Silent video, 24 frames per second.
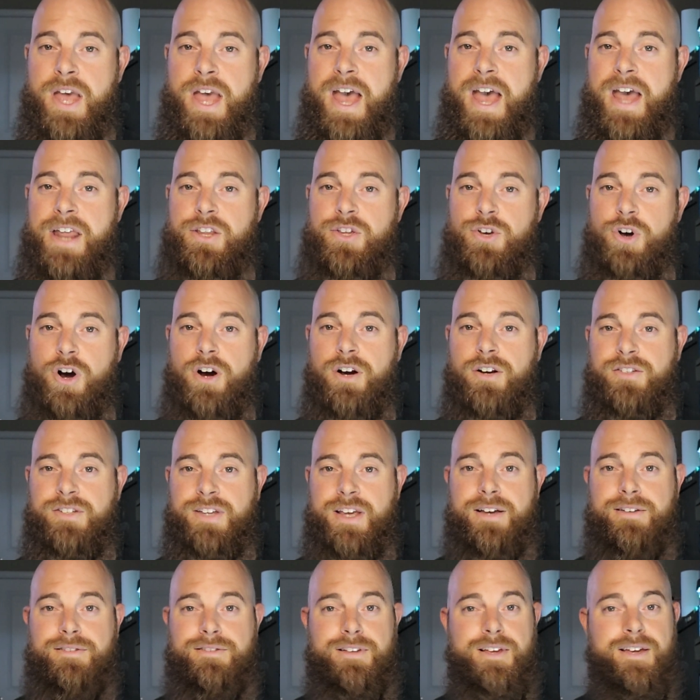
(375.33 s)
at yard
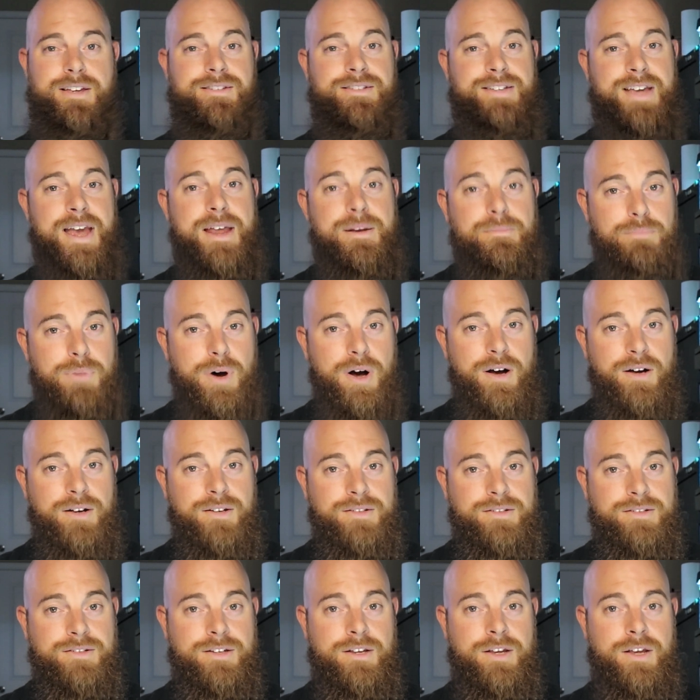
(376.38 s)
sales, like 10
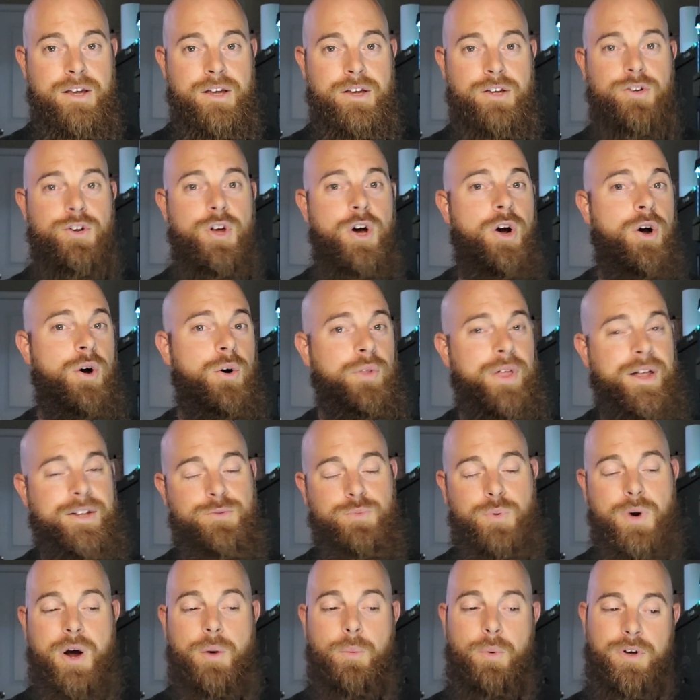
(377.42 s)
bucks. You know,
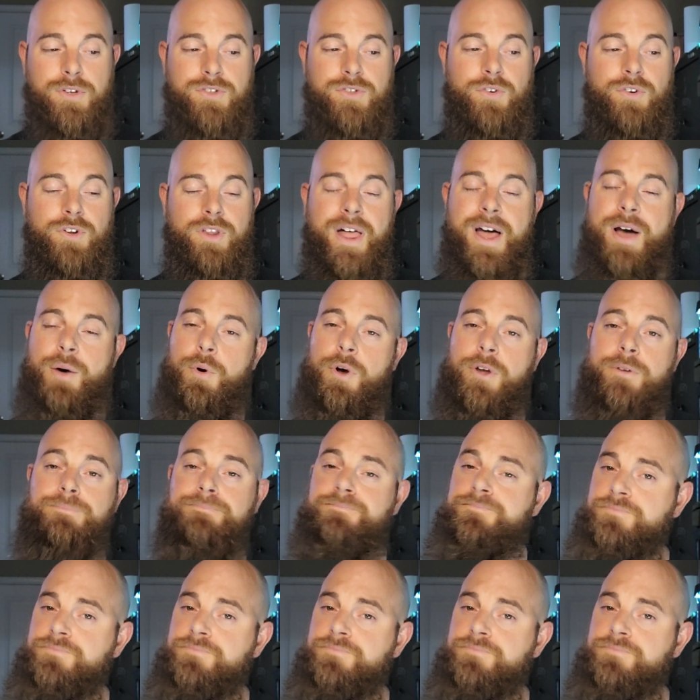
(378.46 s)
that's where I was on that one